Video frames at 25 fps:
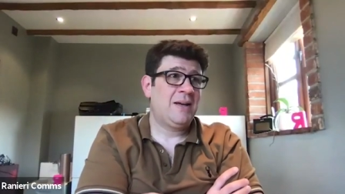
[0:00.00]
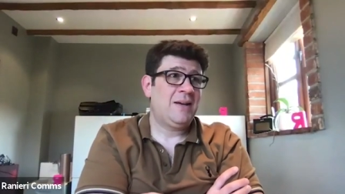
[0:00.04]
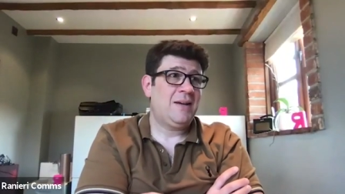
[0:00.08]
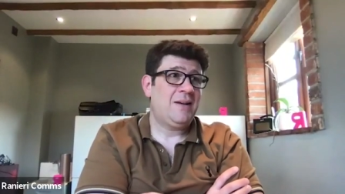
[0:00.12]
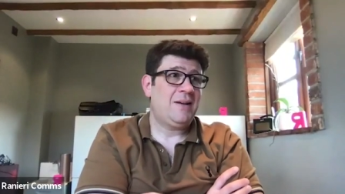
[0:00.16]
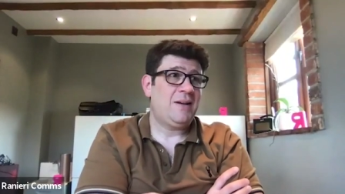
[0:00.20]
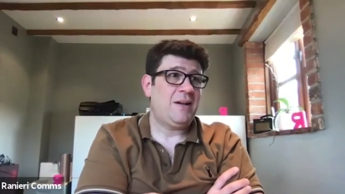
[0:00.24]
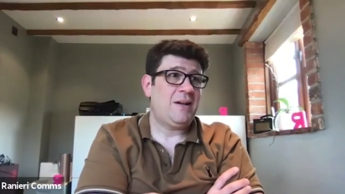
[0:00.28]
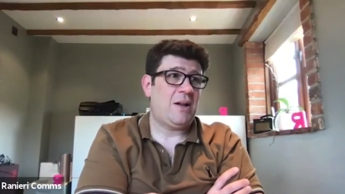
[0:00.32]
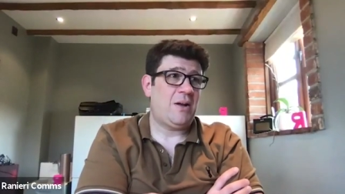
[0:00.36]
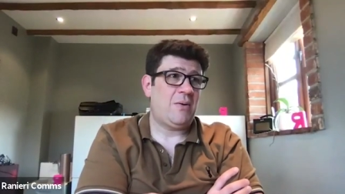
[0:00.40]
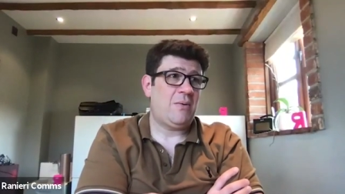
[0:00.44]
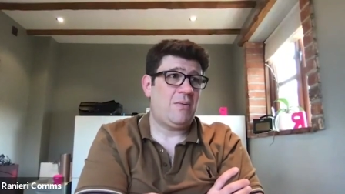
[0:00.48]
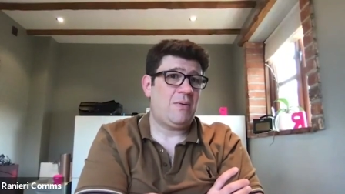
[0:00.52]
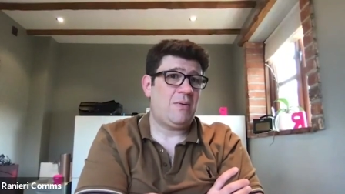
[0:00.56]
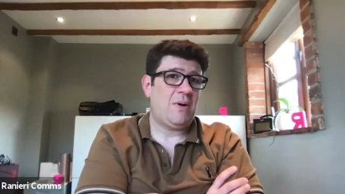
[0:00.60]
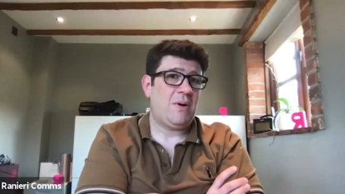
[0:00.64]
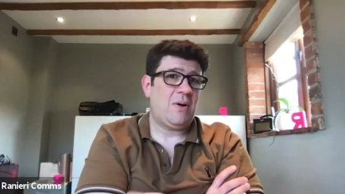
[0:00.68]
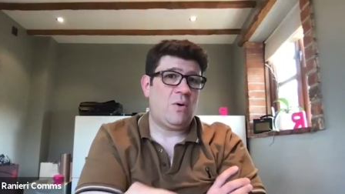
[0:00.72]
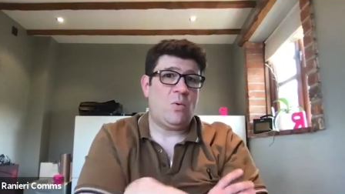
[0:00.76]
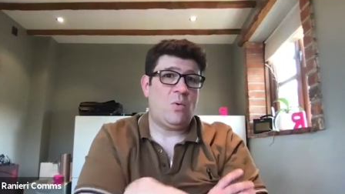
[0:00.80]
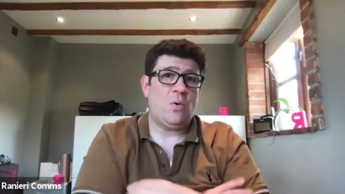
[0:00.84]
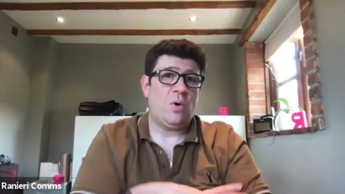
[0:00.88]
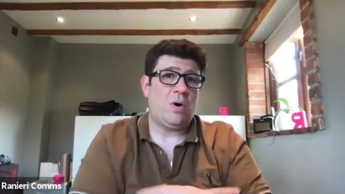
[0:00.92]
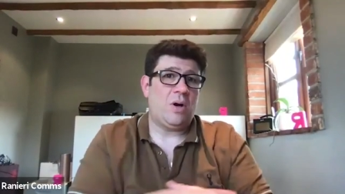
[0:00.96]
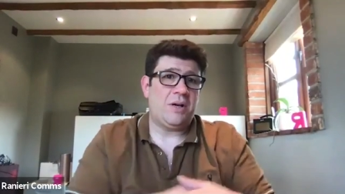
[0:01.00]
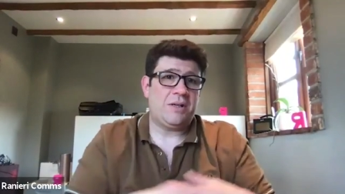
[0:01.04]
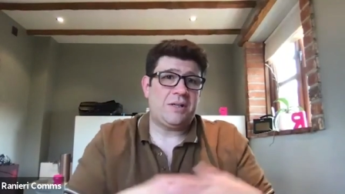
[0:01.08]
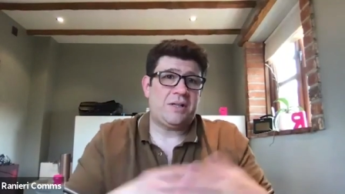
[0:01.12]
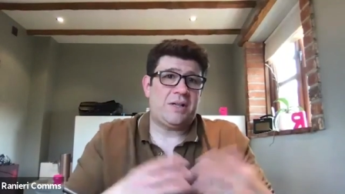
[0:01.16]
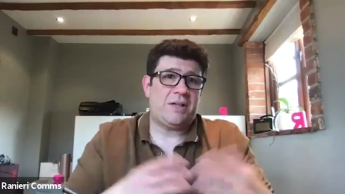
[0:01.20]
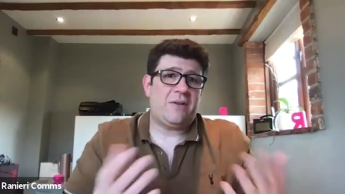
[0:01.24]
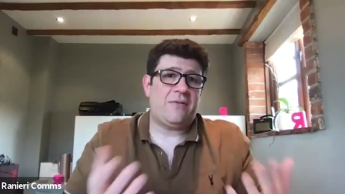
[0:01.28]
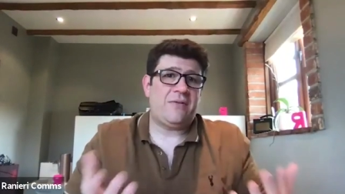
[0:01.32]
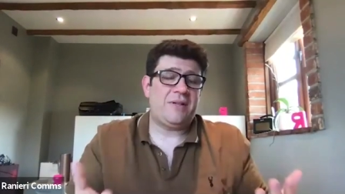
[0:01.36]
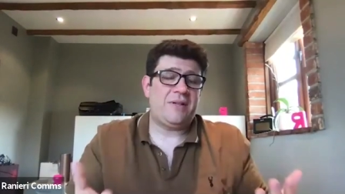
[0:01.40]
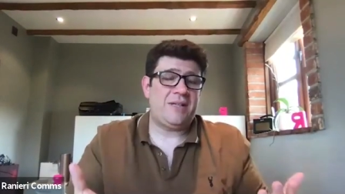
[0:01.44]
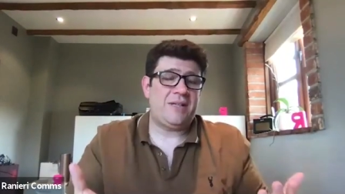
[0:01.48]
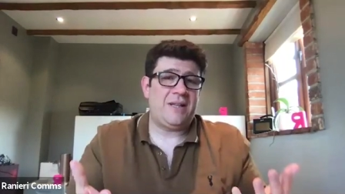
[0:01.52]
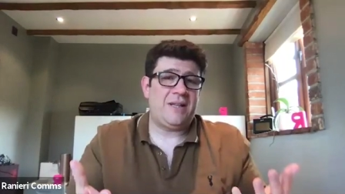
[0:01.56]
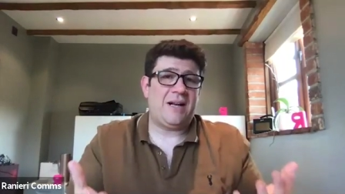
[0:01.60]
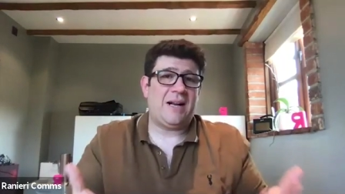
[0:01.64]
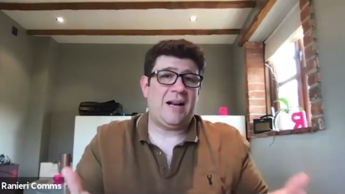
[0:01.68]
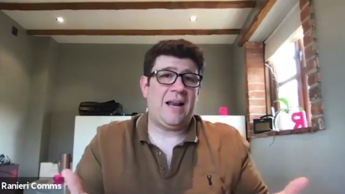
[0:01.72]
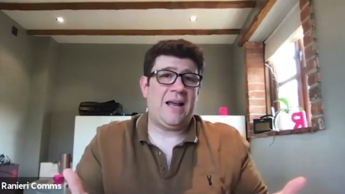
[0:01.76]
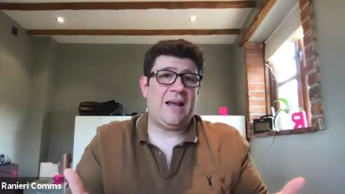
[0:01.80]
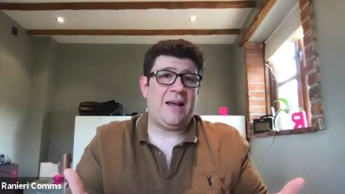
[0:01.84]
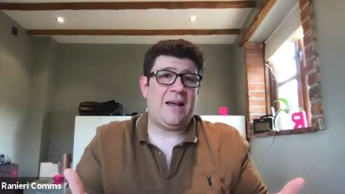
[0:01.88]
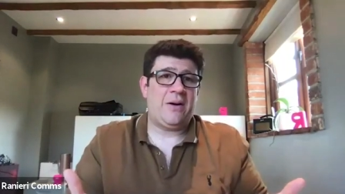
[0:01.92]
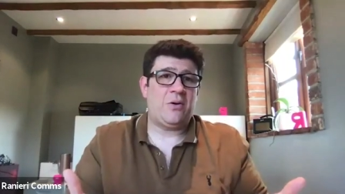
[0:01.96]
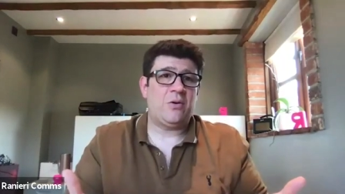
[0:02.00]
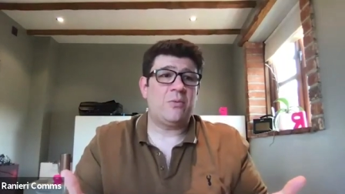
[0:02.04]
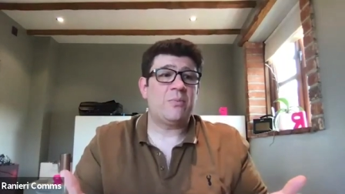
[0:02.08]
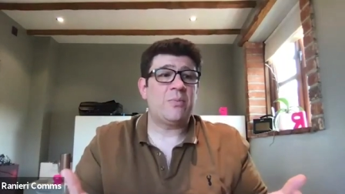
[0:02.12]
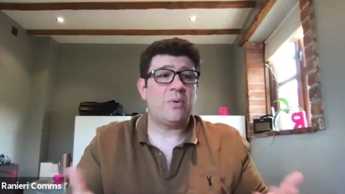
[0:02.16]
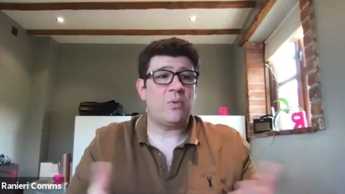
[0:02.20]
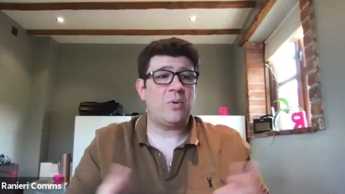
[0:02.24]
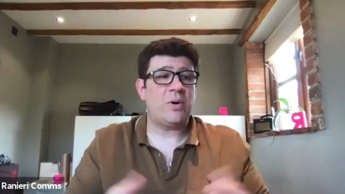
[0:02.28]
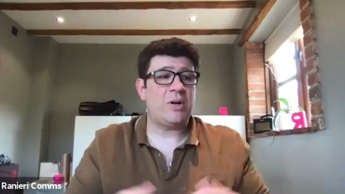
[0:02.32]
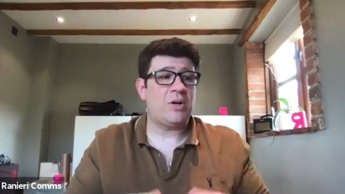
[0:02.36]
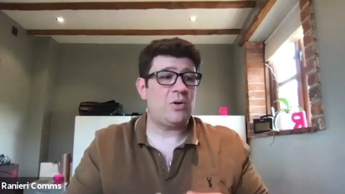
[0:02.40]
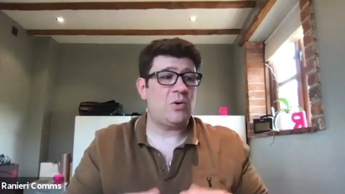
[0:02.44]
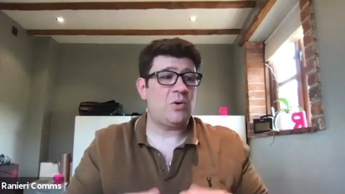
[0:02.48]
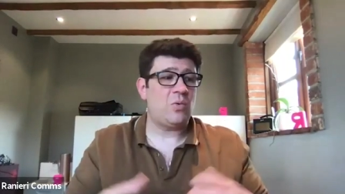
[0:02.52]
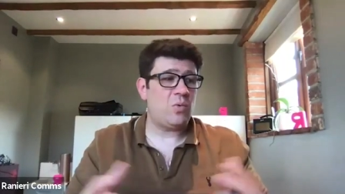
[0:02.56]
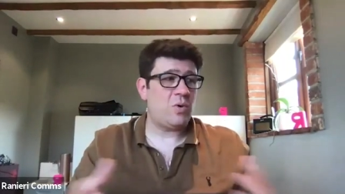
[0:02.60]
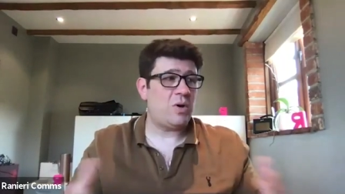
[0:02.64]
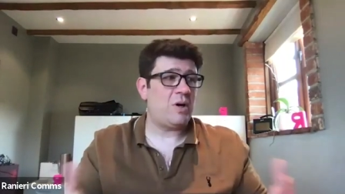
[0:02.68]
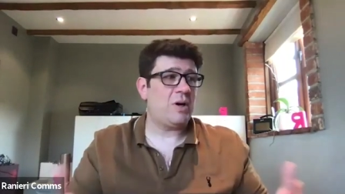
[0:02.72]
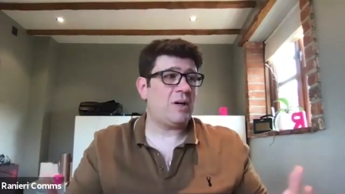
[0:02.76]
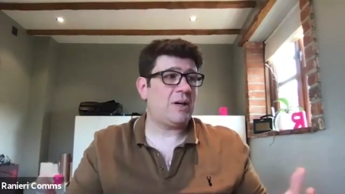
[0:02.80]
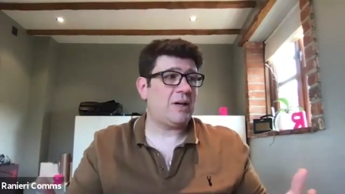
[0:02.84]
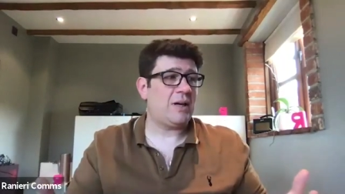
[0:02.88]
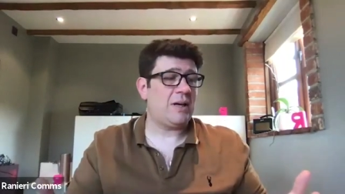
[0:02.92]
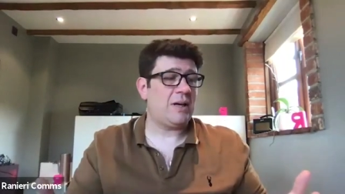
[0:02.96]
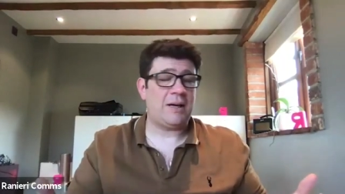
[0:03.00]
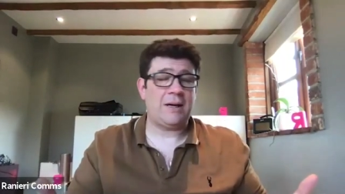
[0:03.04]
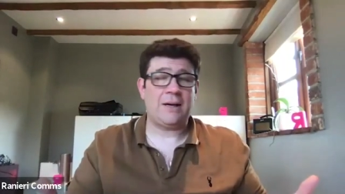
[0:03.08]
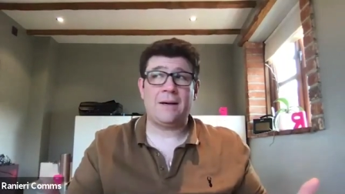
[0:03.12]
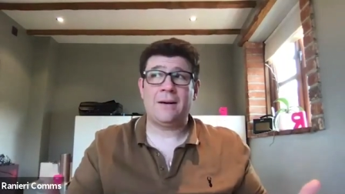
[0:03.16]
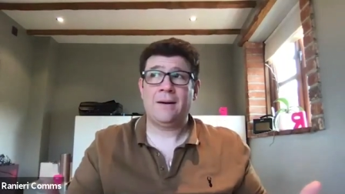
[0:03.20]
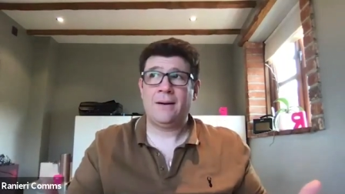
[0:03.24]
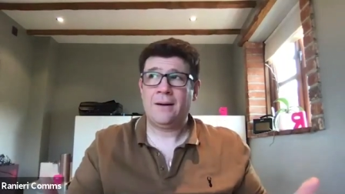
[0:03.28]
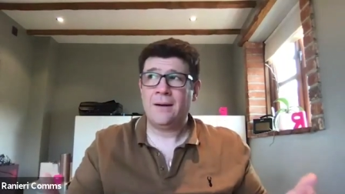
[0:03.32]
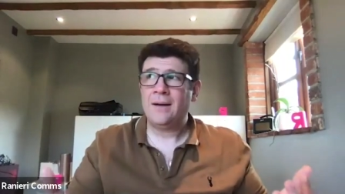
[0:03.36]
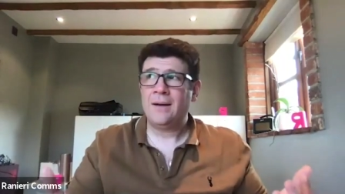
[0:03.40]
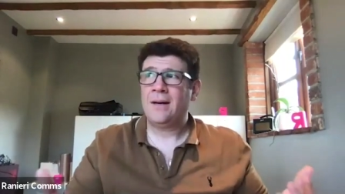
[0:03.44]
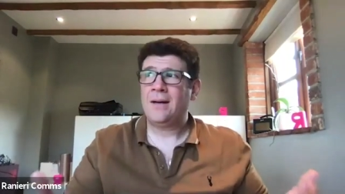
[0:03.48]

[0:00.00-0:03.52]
You know all our stuff is in the cloud, but when you're working